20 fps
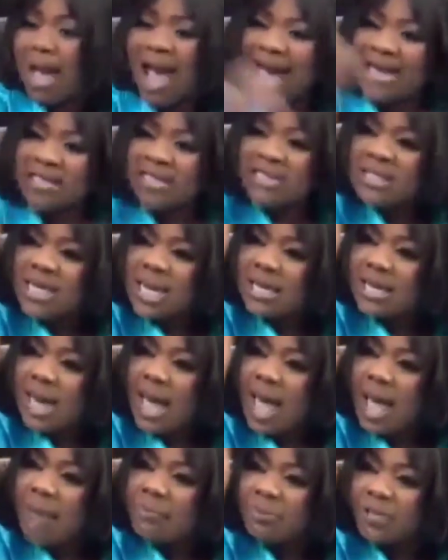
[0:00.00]
I
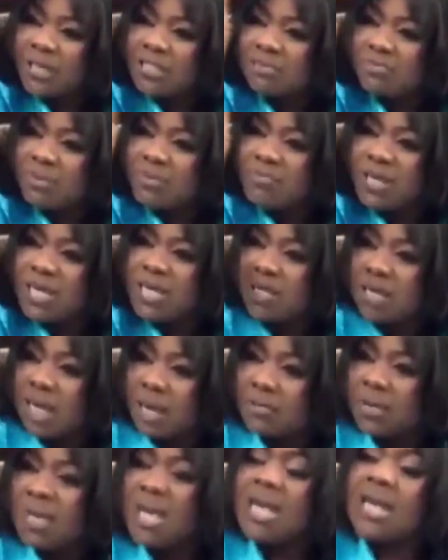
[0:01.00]
DNA Empress
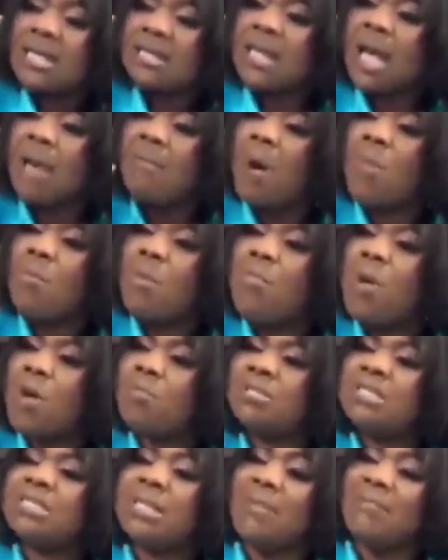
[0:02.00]
Mimikitan. Dama mube
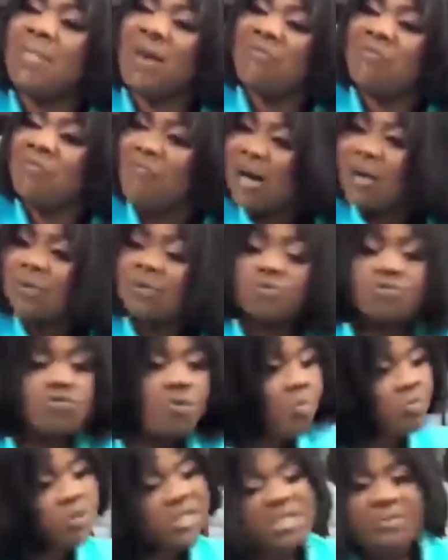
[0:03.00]
unsa mafano.
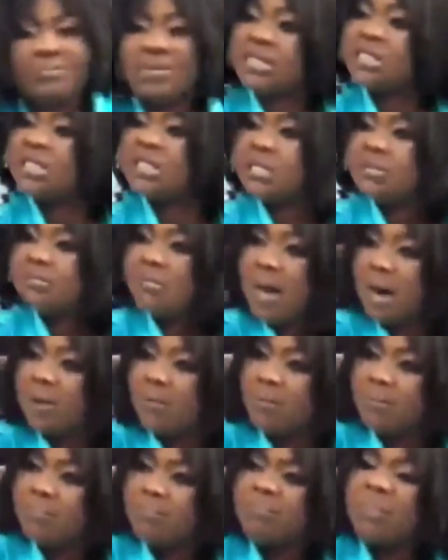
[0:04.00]
No mudi mechi
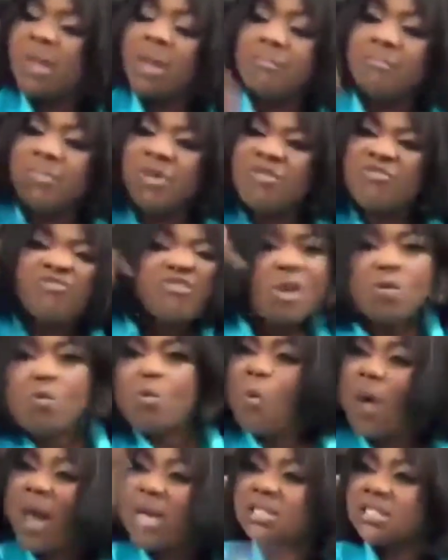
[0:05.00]
bao. Me dream
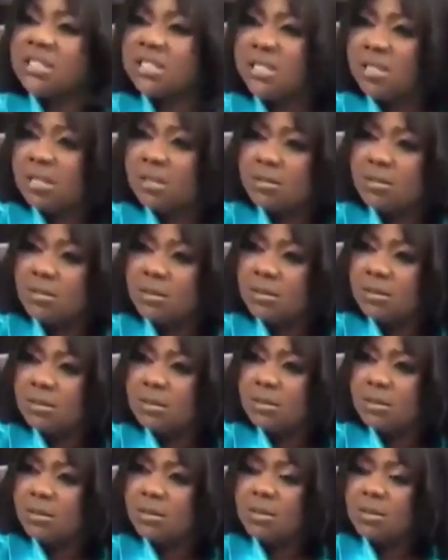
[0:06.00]
quite chili.
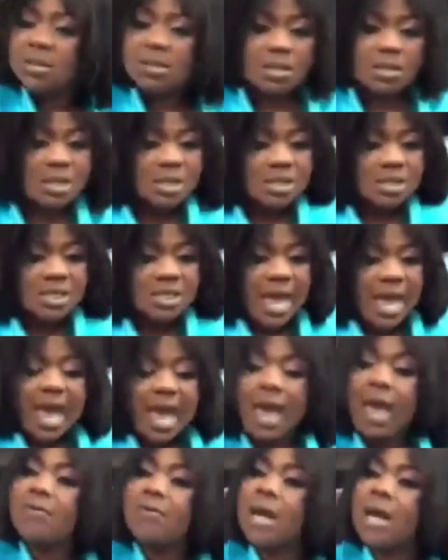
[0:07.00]
Ye
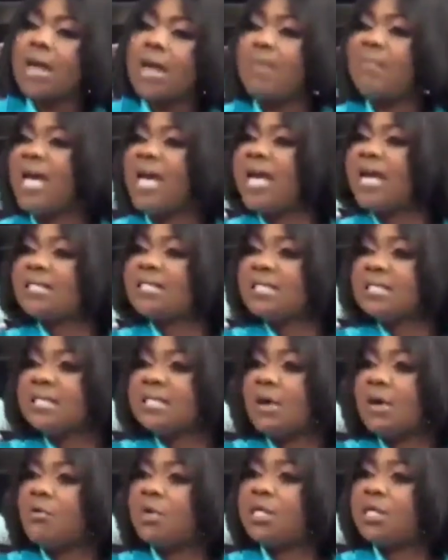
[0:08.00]
era na be yet to
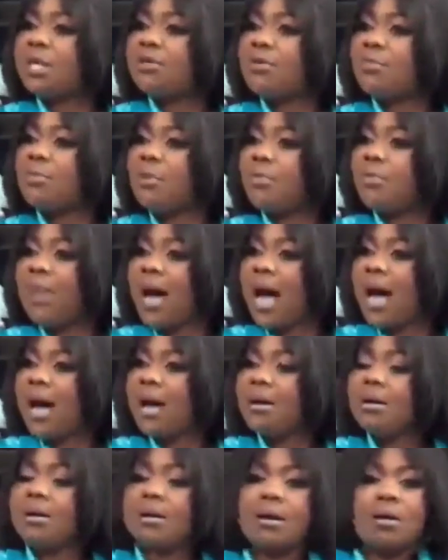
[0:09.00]
say what the nyomo ba.
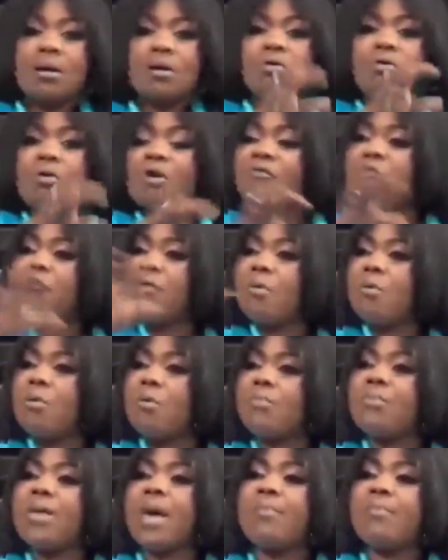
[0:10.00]
Nkofu e
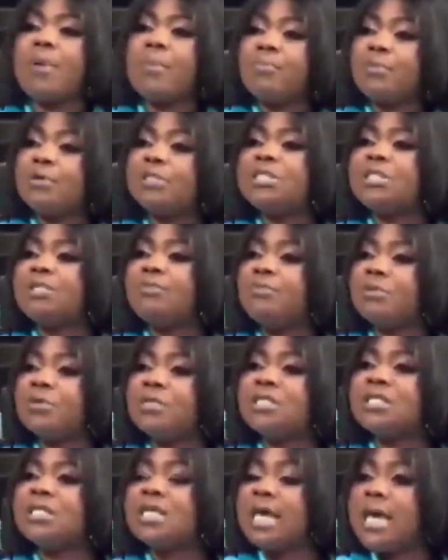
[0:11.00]
won bi abe posti
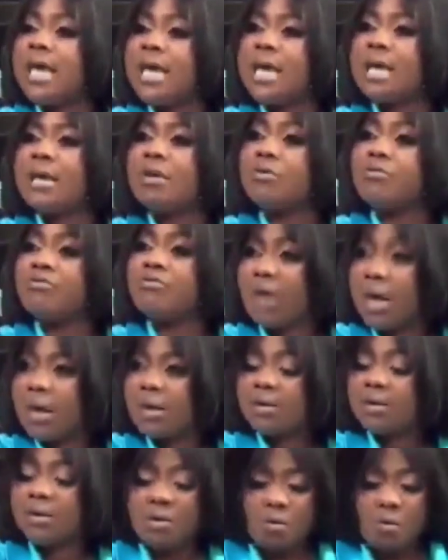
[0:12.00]
eh
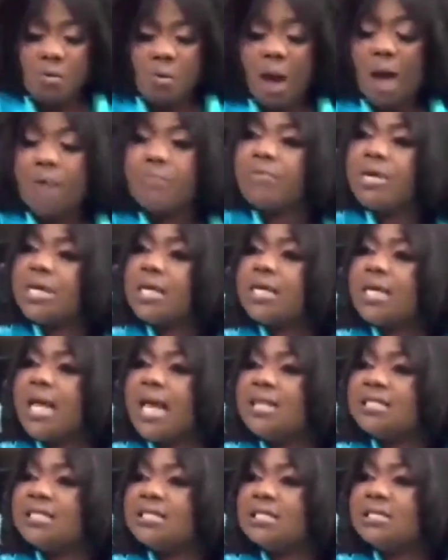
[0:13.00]
train 1 week
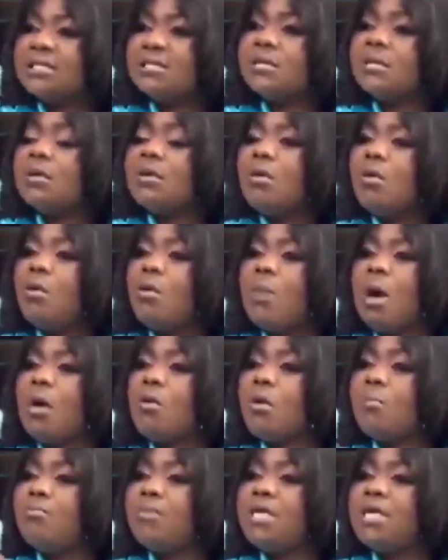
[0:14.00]
na si.
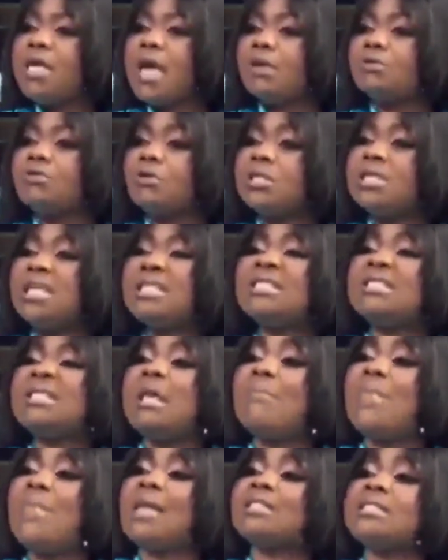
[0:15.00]
Ubeko media to the
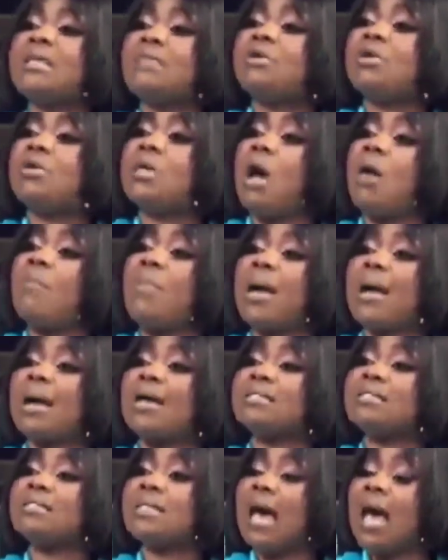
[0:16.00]
same as seminar na
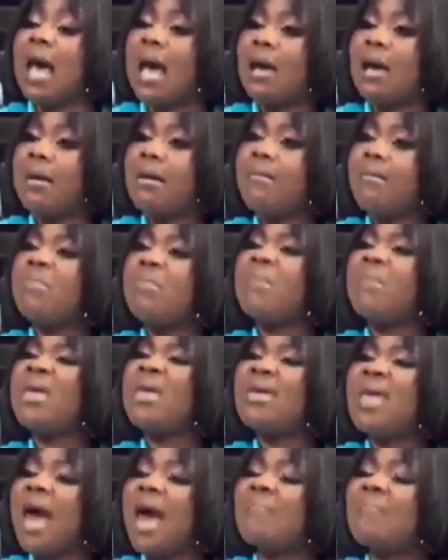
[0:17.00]
obeka sa. Me
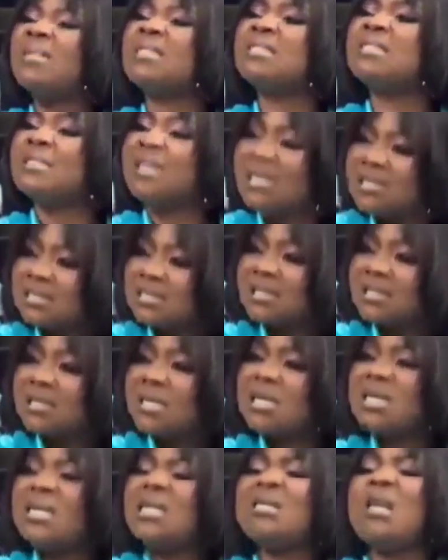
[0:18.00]
ya metena si.
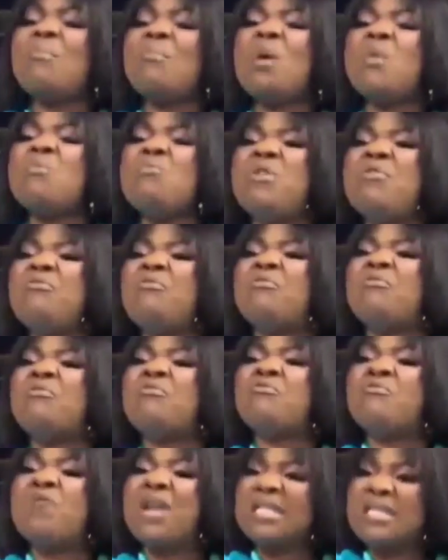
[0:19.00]
Na me
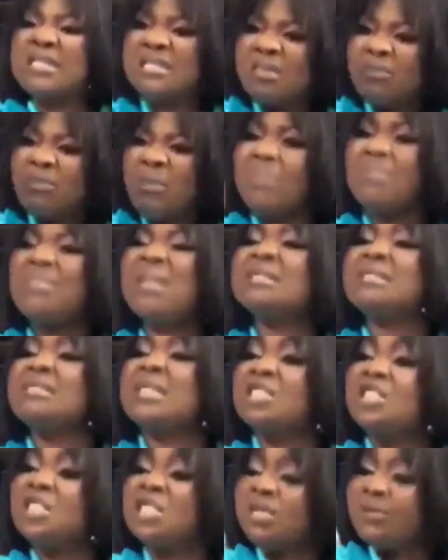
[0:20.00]
rephrase me
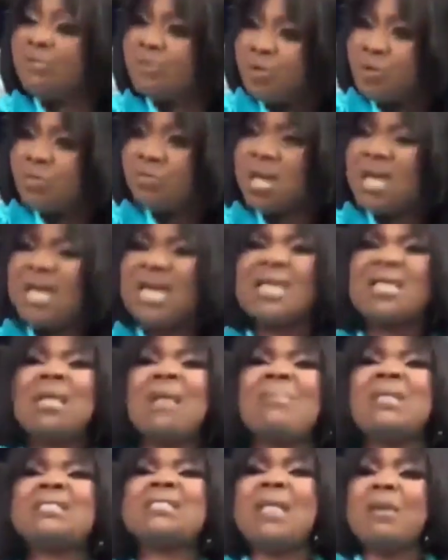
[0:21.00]
message ni bi.
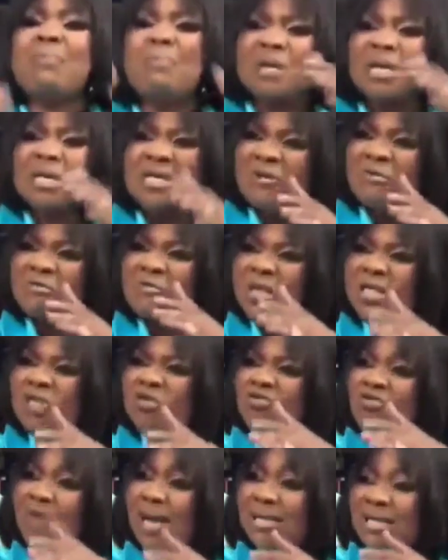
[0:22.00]
Na ma sample different
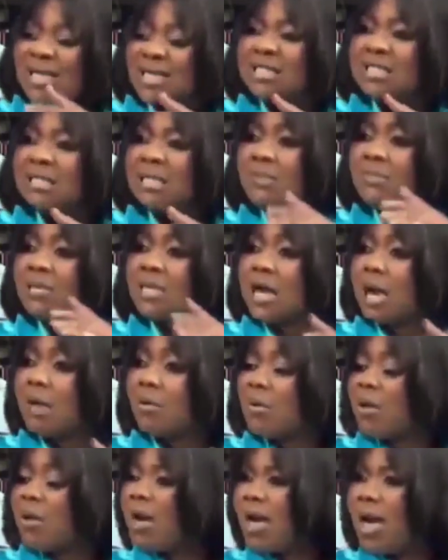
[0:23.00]
strategy na me dia
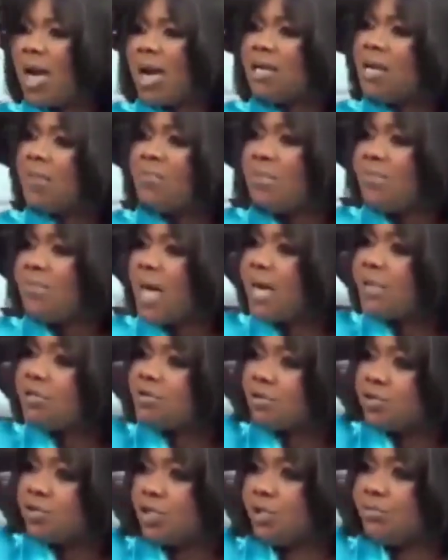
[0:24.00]
ko. E ne bibia e
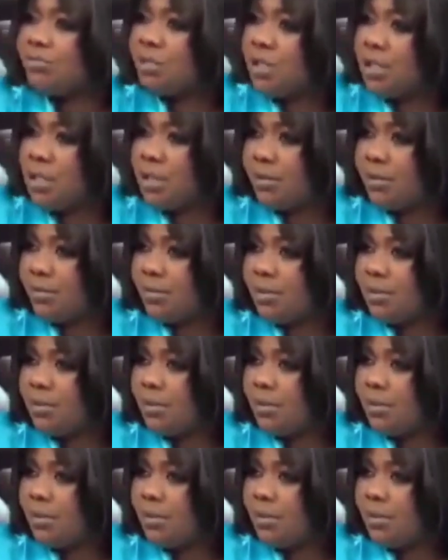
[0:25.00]
social media.